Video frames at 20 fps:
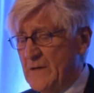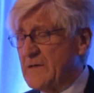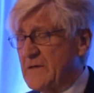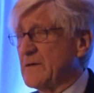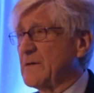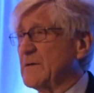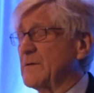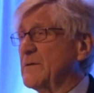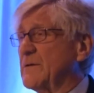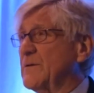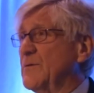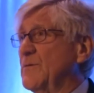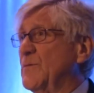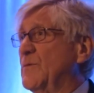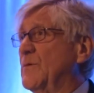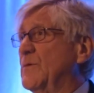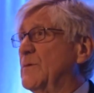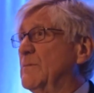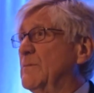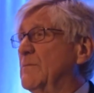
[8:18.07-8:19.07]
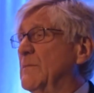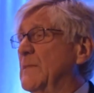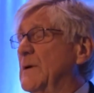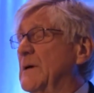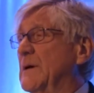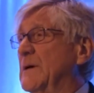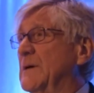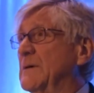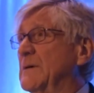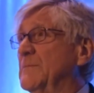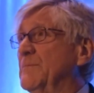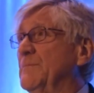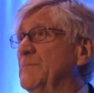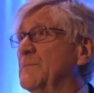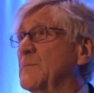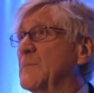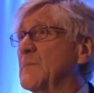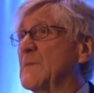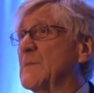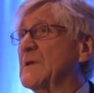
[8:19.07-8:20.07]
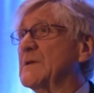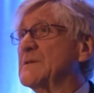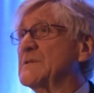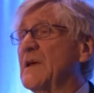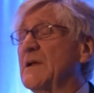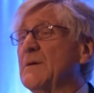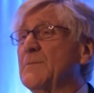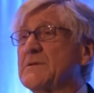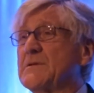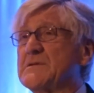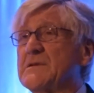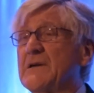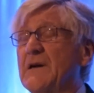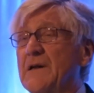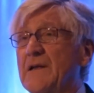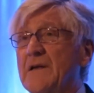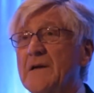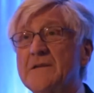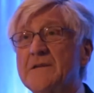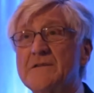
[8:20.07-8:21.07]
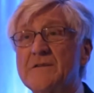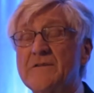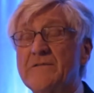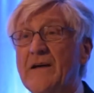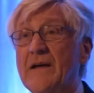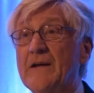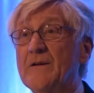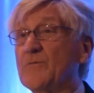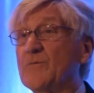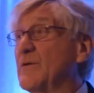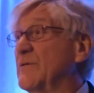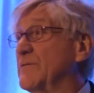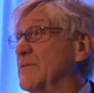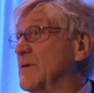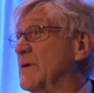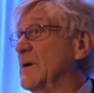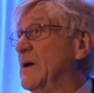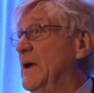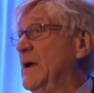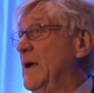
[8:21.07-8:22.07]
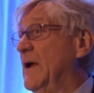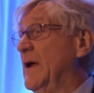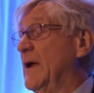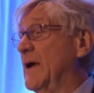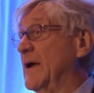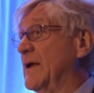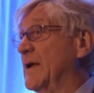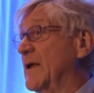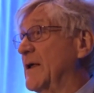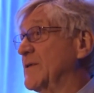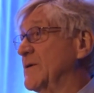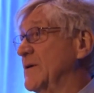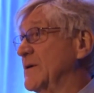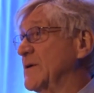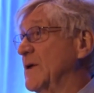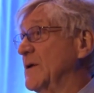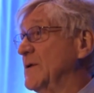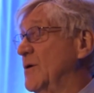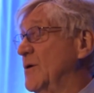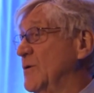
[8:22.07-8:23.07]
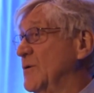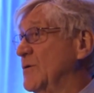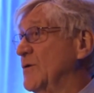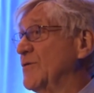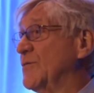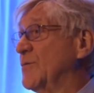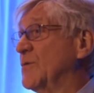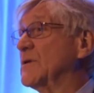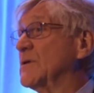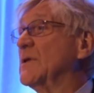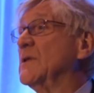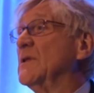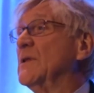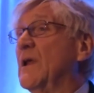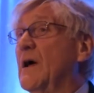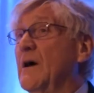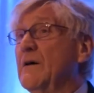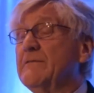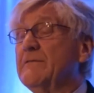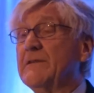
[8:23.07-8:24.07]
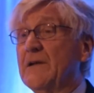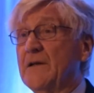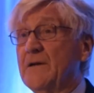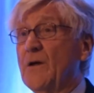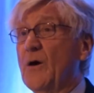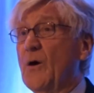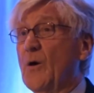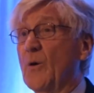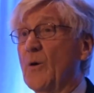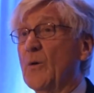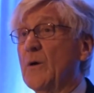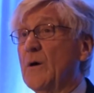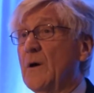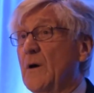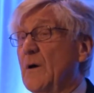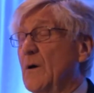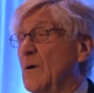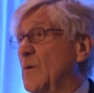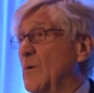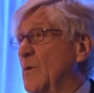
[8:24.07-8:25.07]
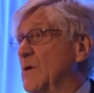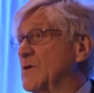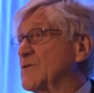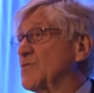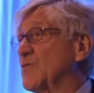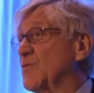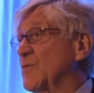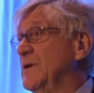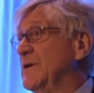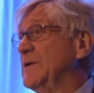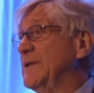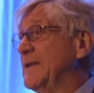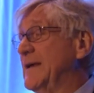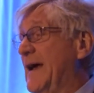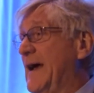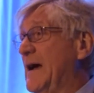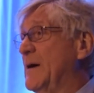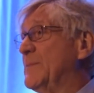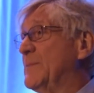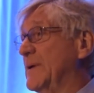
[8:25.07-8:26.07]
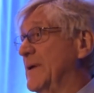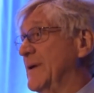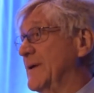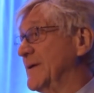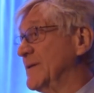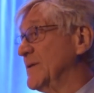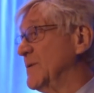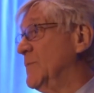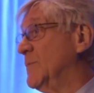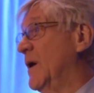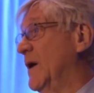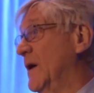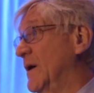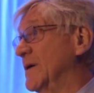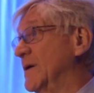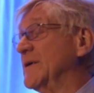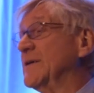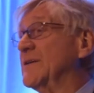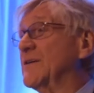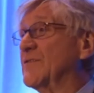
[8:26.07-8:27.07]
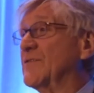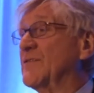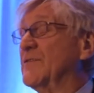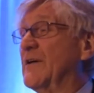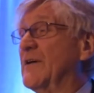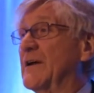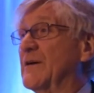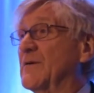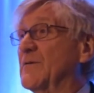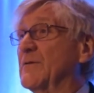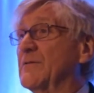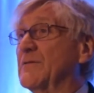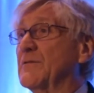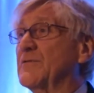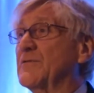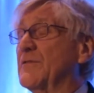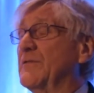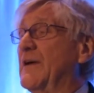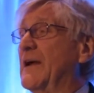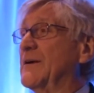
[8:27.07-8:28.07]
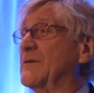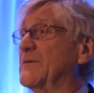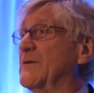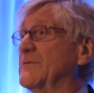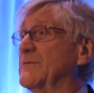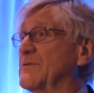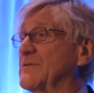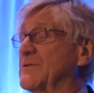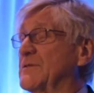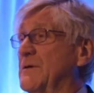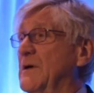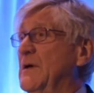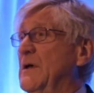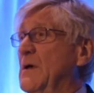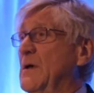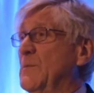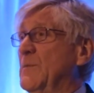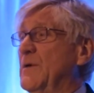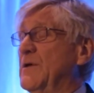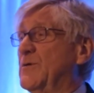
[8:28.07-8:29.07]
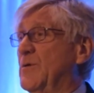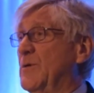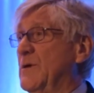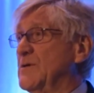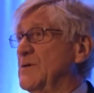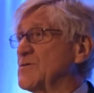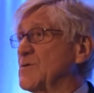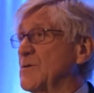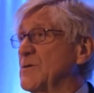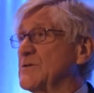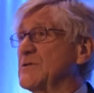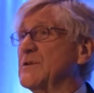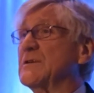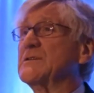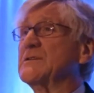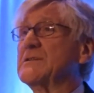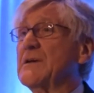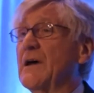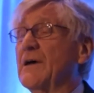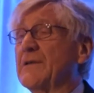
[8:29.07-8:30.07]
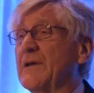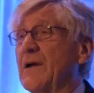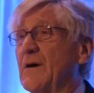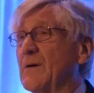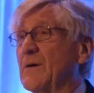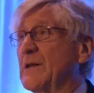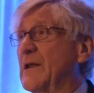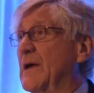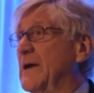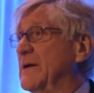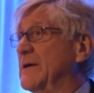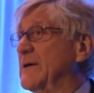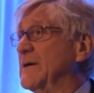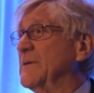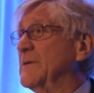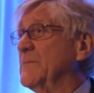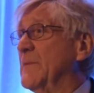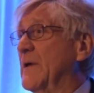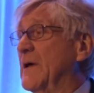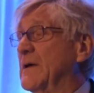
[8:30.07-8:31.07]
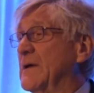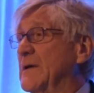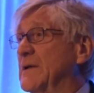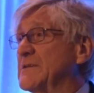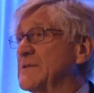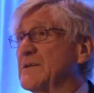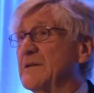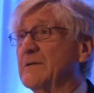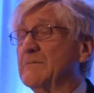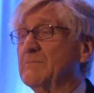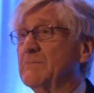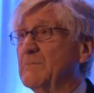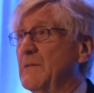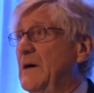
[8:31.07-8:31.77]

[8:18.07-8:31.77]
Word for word: to, to um, set up a study at Savannah River. And I thought the locals would love to know what's really happening in the mud in the Savannah River. Savannah River is between Georgia and South Carolina. Uh, and it's a